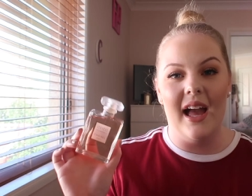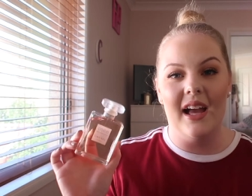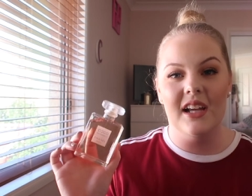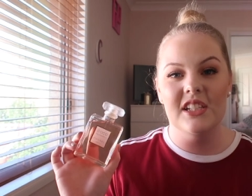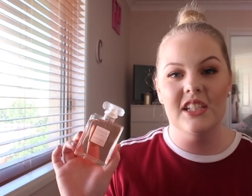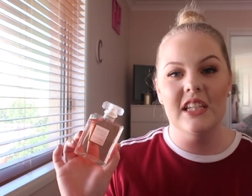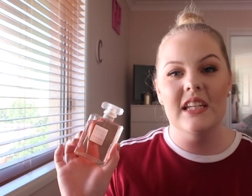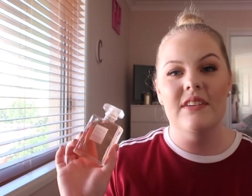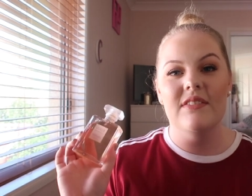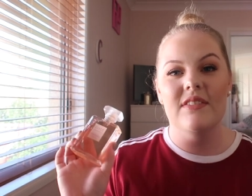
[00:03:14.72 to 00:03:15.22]
I
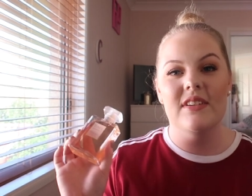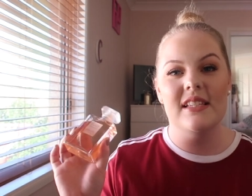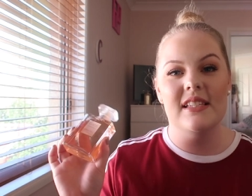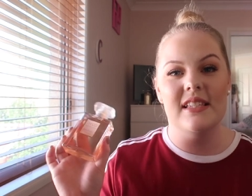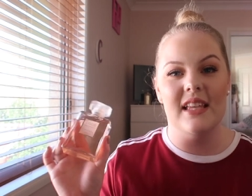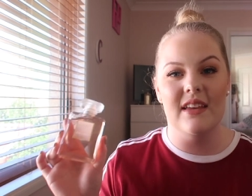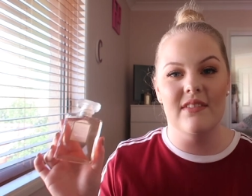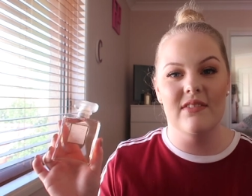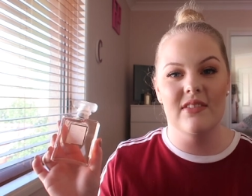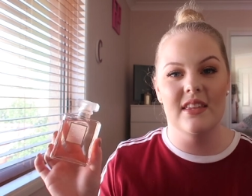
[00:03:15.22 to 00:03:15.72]
actually
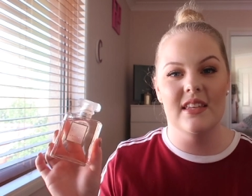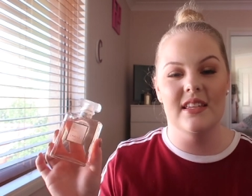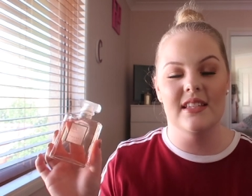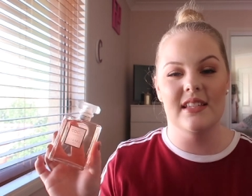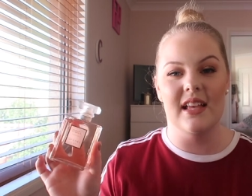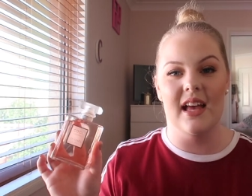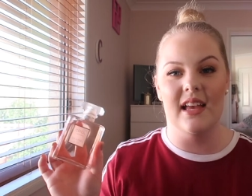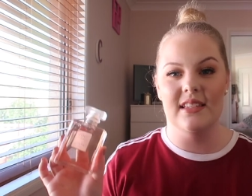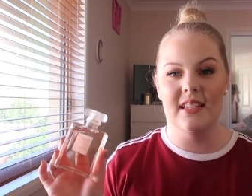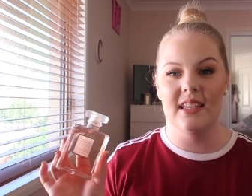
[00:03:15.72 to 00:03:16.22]
received
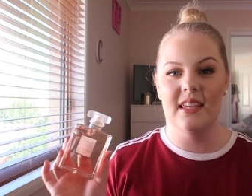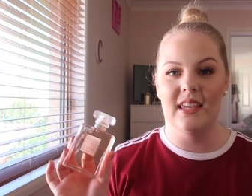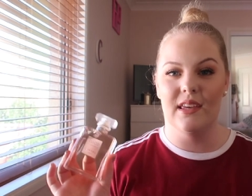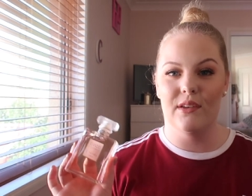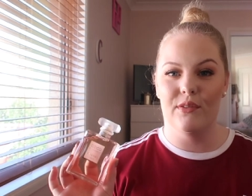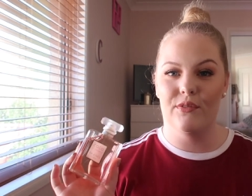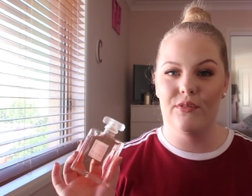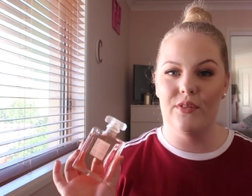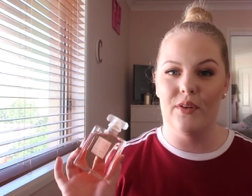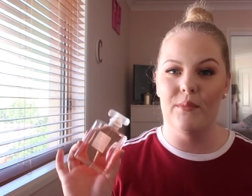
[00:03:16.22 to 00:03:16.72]
this as a
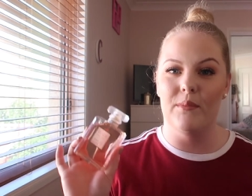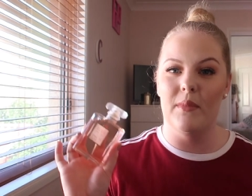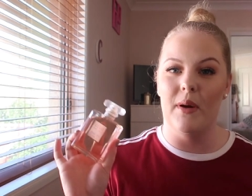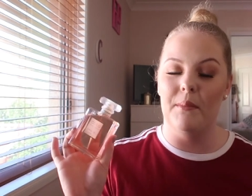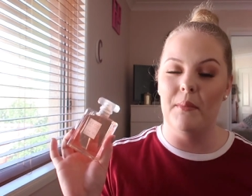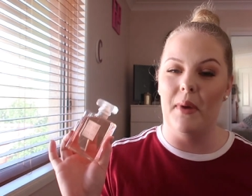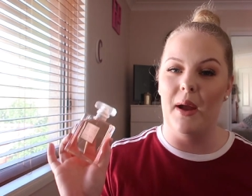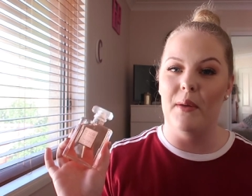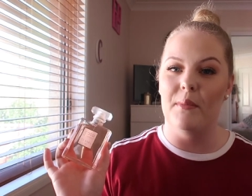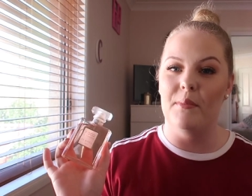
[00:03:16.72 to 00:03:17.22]
gift from
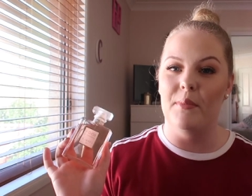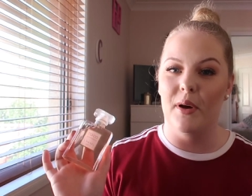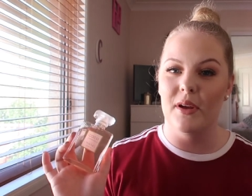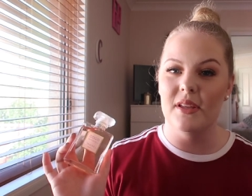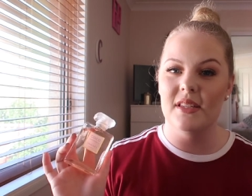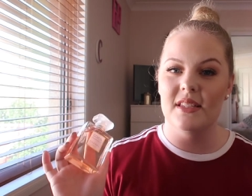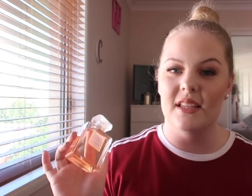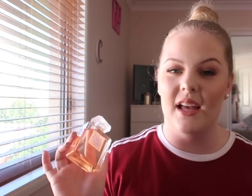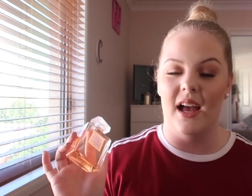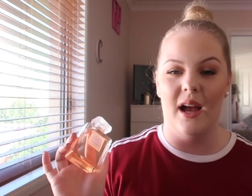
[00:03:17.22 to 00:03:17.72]
my
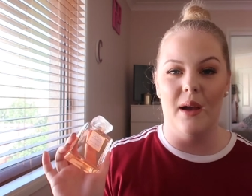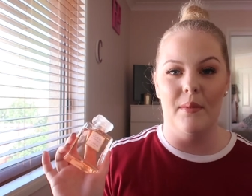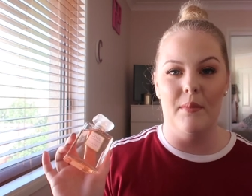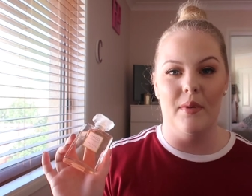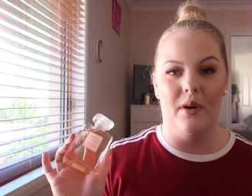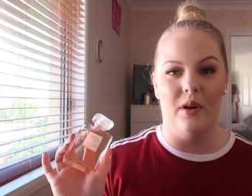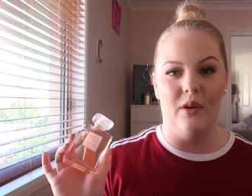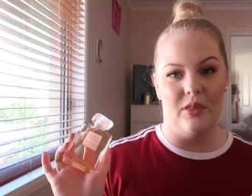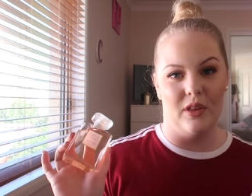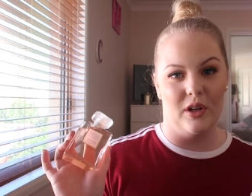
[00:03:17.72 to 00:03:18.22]
boss
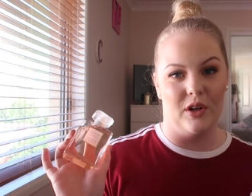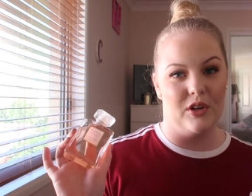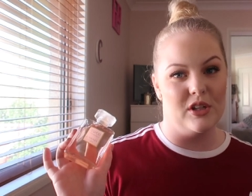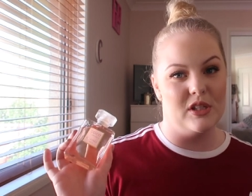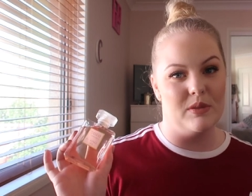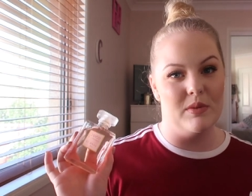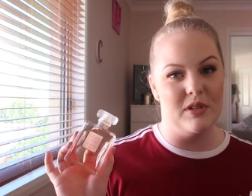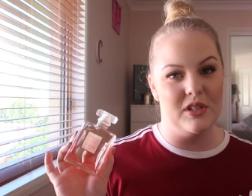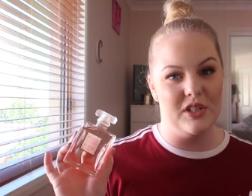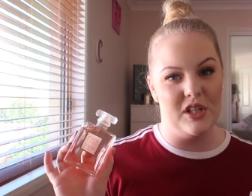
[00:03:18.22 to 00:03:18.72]
um, on the
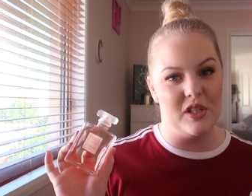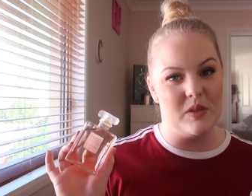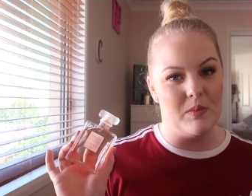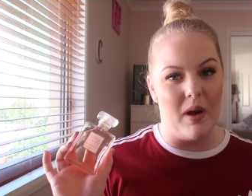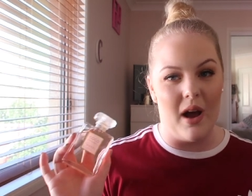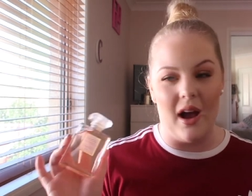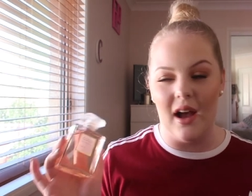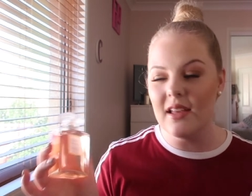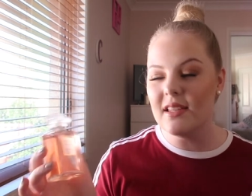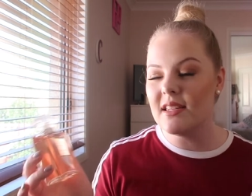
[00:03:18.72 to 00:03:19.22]
Christmas just
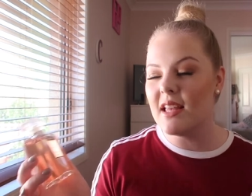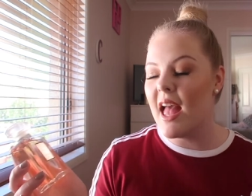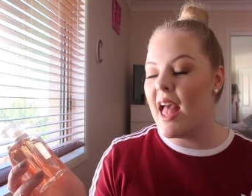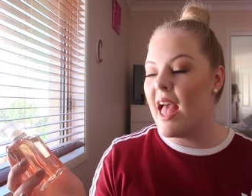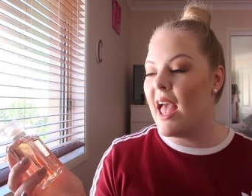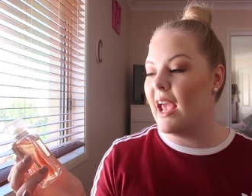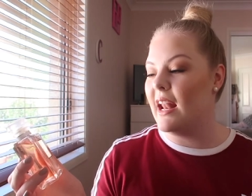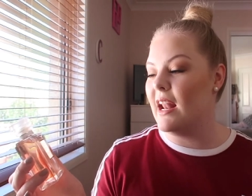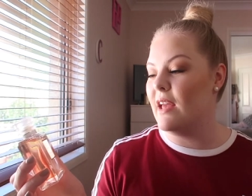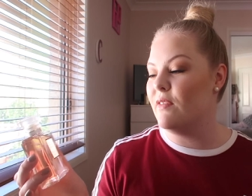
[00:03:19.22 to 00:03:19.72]
past
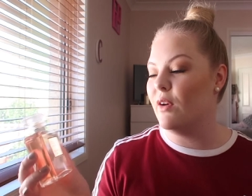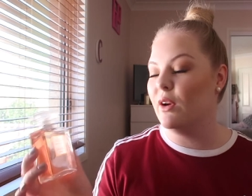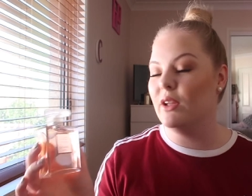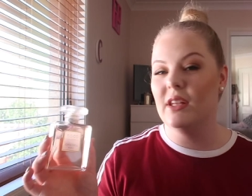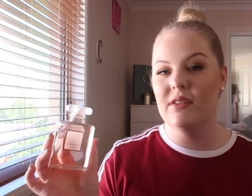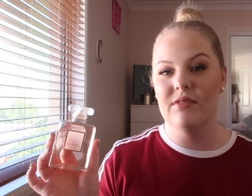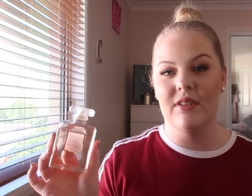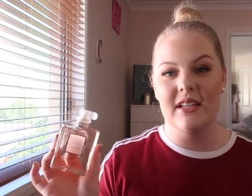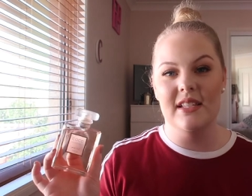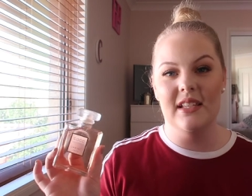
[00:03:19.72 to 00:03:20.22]
and I've
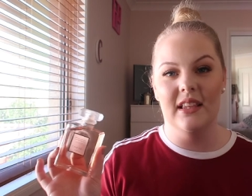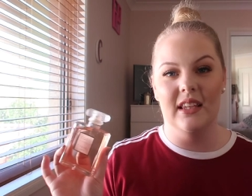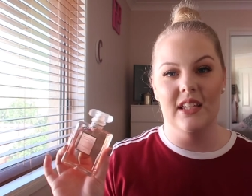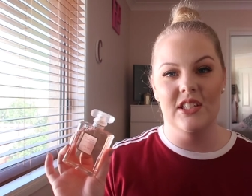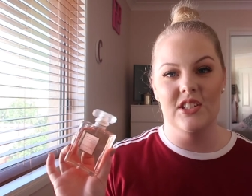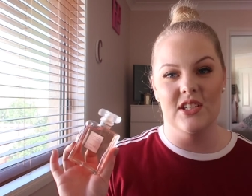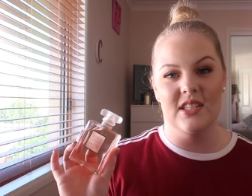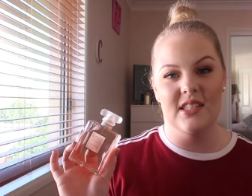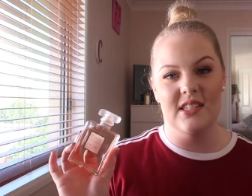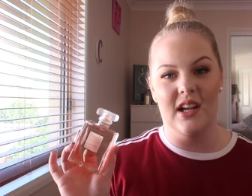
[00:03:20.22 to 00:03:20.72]
only
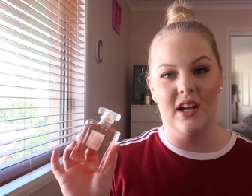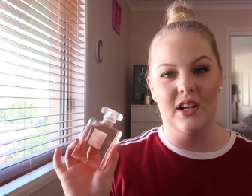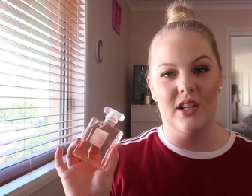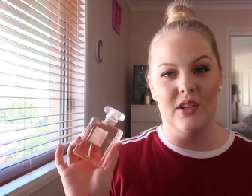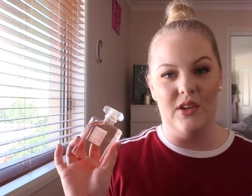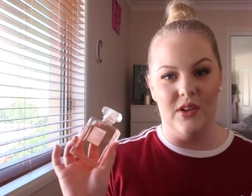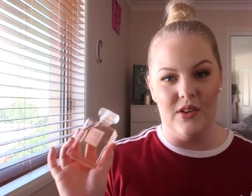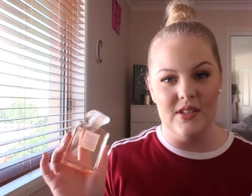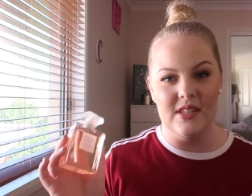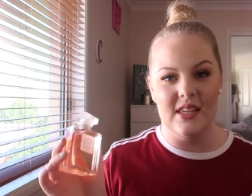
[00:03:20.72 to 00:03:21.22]
recently just
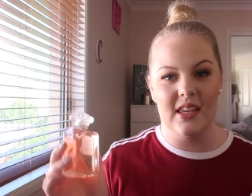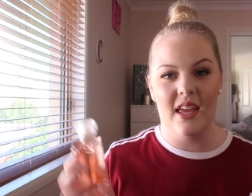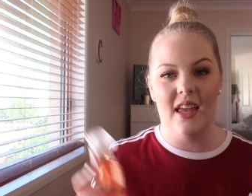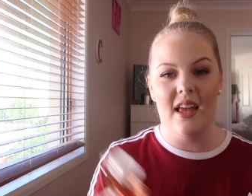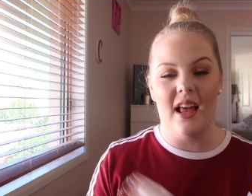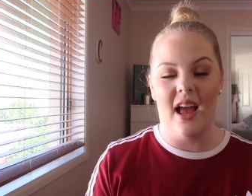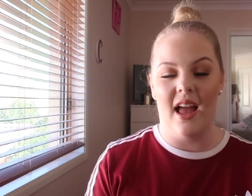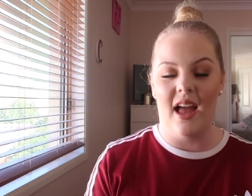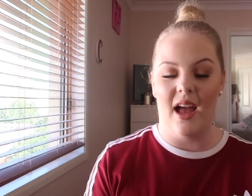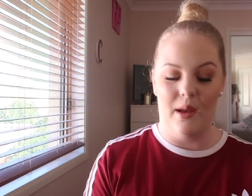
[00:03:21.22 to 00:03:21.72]
started using
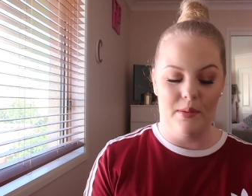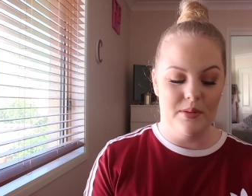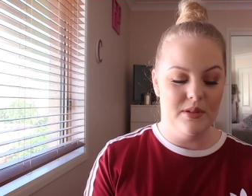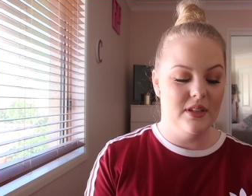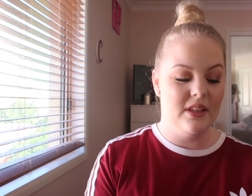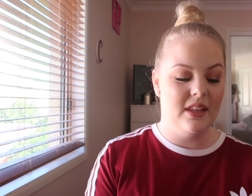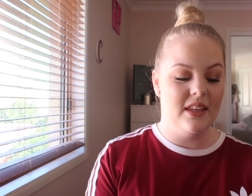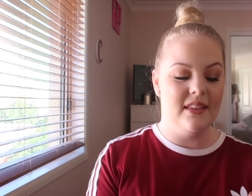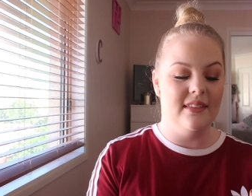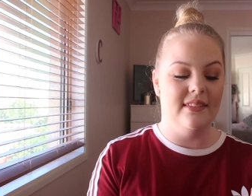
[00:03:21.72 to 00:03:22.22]
it. I
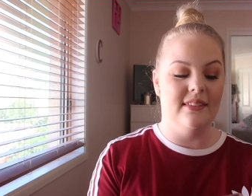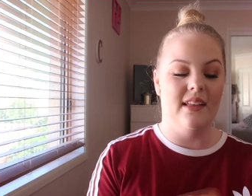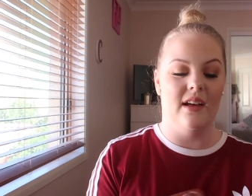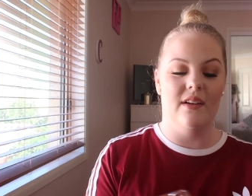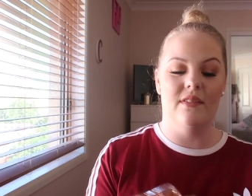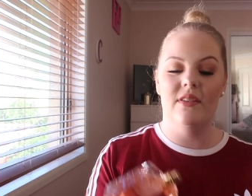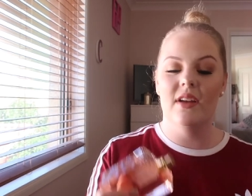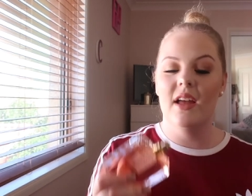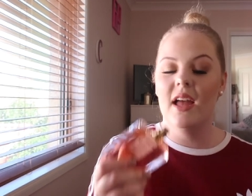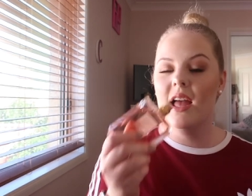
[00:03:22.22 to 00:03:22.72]
absolutely
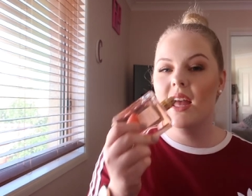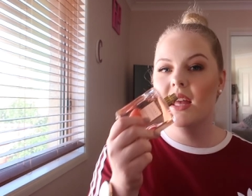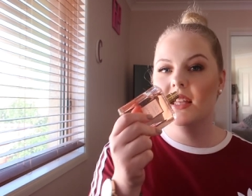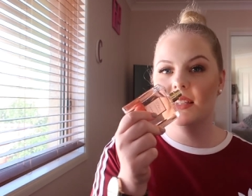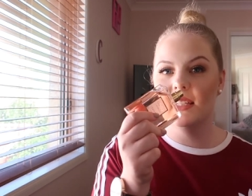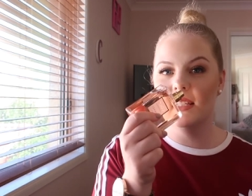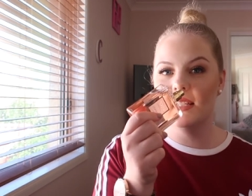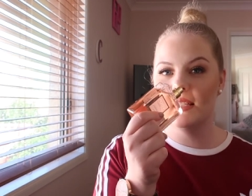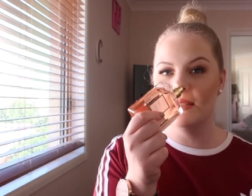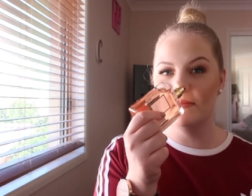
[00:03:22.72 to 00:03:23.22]
love
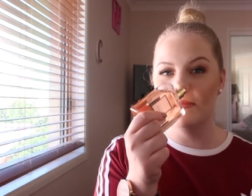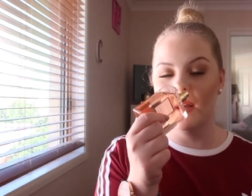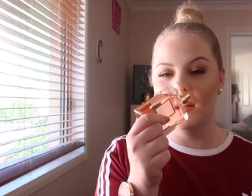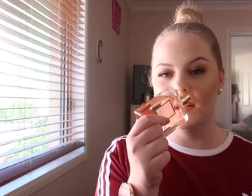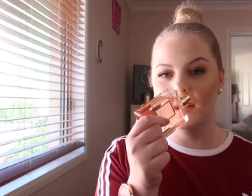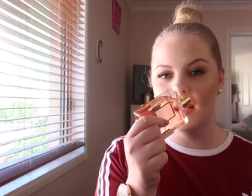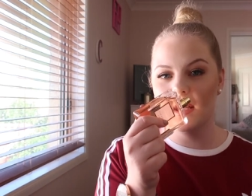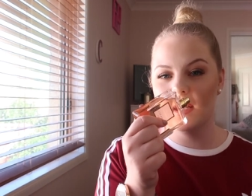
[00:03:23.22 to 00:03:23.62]
the smell.